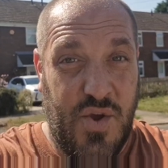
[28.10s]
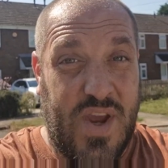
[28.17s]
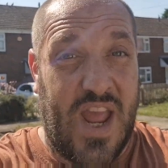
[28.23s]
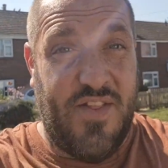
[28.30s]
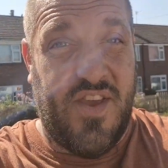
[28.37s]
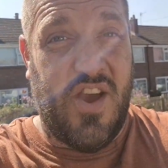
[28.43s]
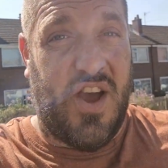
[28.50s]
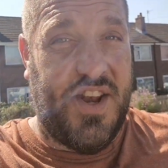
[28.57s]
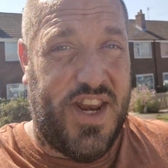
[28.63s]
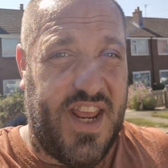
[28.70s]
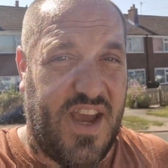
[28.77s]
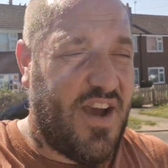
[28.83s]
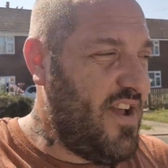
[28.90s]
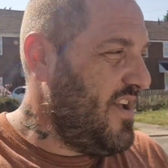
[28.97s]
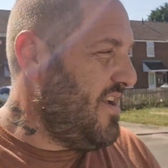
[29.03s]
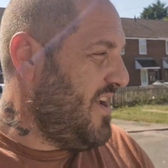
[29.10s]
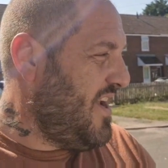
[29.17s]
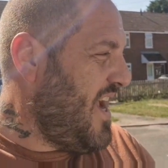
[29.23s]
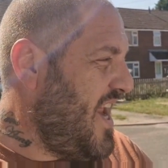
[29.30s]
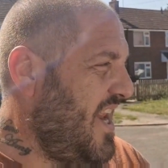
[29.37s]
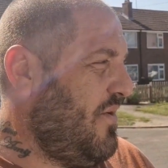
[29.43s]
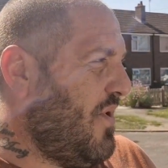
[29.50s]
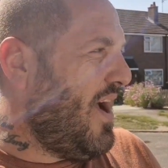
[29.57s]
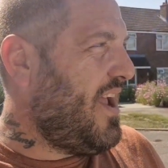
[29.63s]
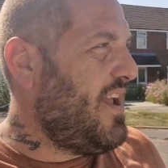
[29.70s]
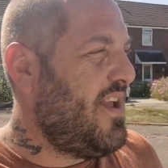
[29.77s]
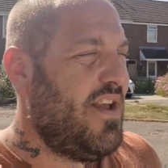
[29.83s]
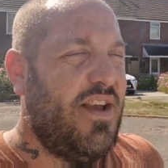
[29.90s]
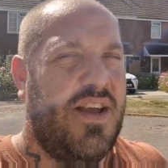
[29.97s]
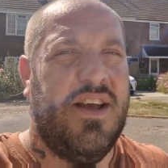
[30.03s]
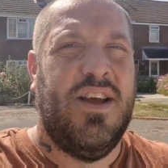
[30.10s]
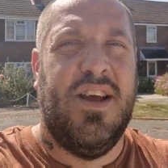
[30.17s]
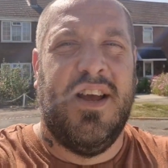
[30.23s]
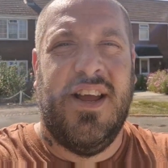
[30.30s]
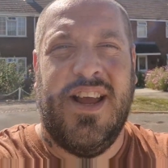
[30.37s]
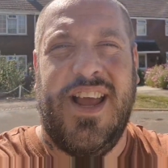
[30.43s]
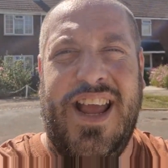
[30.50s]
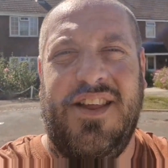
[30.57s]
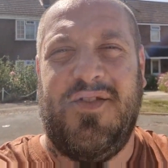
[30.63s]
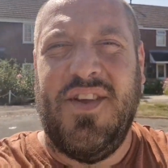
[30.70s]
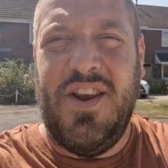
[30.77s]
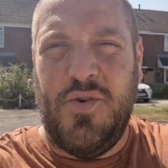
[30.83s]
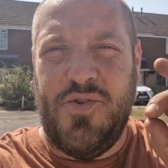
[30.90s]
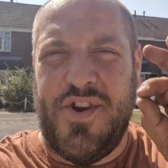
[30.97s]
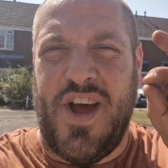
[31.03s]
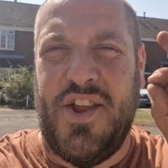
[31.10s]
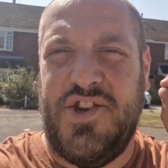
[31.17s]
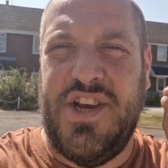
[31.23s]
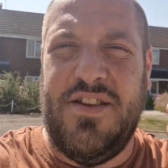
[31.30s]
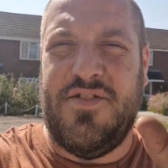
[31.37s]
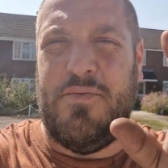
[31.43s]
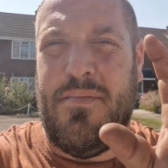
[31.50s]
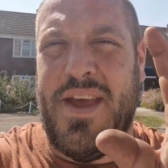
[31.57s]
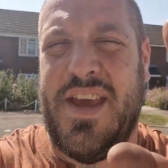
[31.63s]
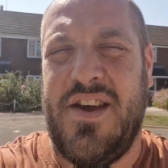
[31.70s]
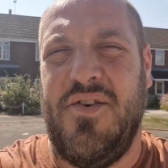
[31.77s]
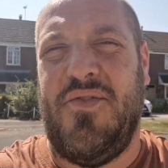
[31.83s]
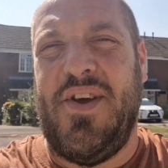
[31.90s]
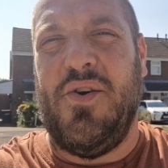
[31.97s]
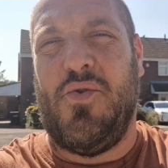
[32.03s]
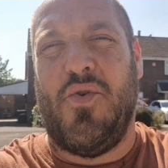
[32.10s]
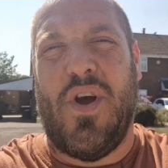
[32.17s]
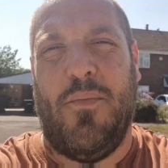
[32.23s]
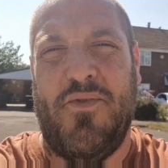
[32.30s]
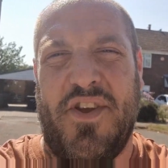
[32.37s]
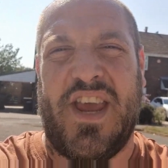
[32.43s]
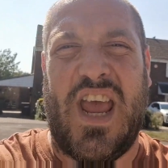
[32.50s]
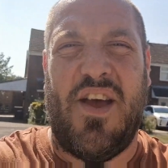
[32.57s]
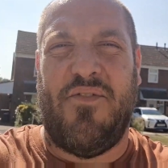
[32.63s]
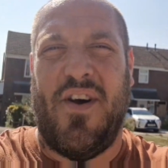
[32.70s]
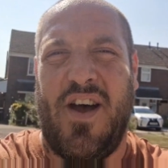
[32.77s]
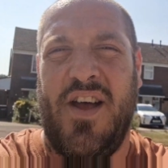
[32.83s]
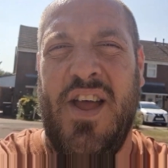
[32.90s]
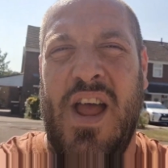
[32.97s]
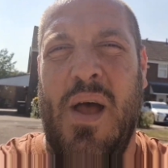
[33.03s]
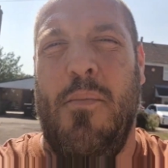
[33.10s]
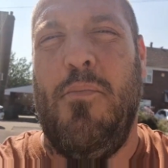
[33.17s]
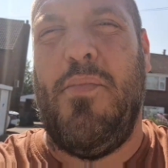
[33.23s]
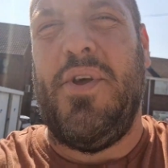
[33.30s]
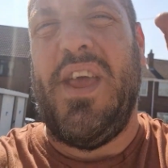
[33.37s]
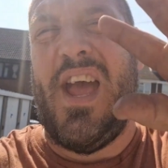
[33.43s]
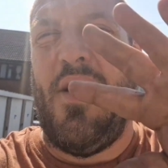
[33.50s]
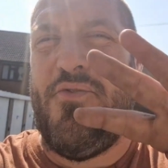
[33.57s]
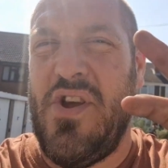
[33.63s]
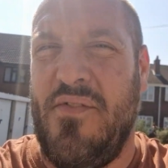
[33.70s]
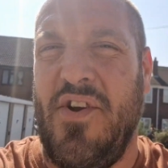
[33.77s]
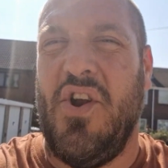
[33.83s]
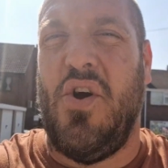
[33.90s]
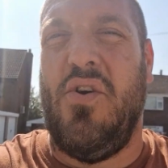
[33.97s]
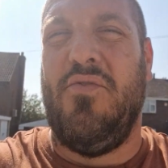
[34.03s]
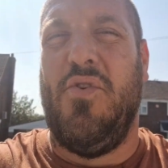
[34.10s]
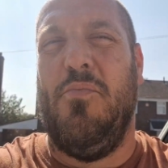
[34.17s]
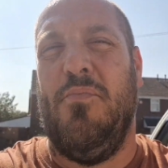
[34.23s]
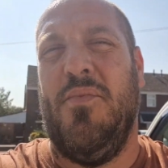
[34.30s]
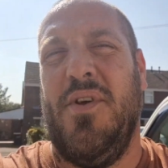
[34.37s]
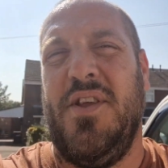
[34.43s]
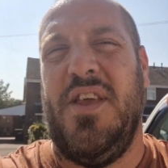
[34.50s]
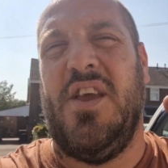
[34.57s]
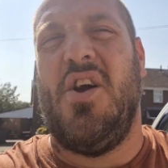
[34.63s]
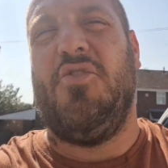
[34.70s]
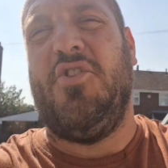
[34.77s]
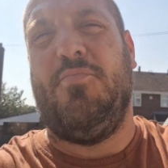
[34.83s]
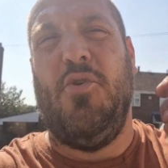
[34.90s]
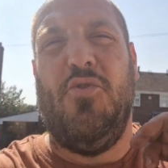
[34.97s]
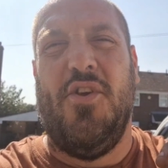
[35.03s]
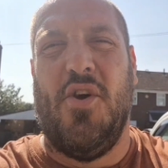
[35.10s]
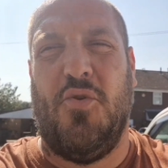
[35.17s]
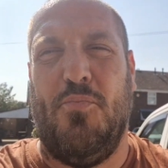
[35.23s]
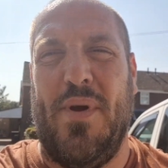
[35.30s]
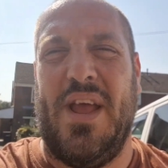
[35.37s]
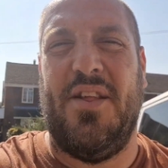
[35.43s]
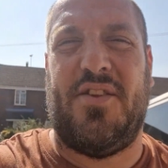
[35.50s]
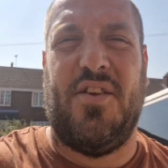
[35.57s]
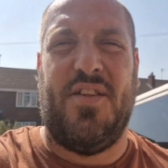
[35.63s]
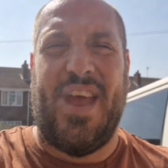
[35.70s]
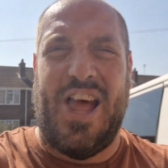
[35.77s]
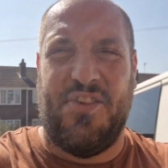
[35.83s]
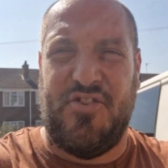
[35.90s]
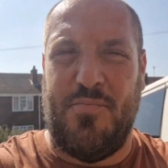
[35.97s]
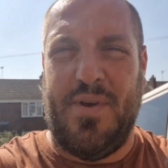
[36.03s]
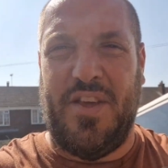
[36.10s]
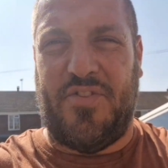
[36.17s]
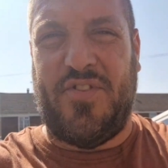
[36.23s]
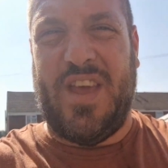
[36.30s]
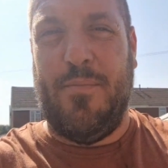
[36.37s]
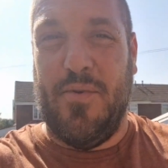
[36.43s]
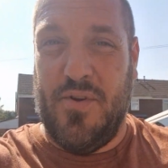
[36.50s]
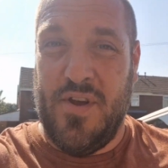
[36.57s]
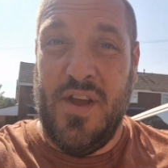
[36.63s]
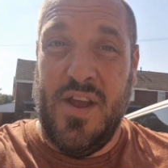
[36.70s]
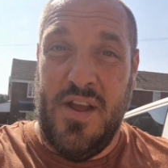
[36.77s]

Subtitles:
You get the idea. Anyway, it's the little touches that make a vehicle come together, but you have to have a lot of them. You can't just do the odd bits because it has to be a theme that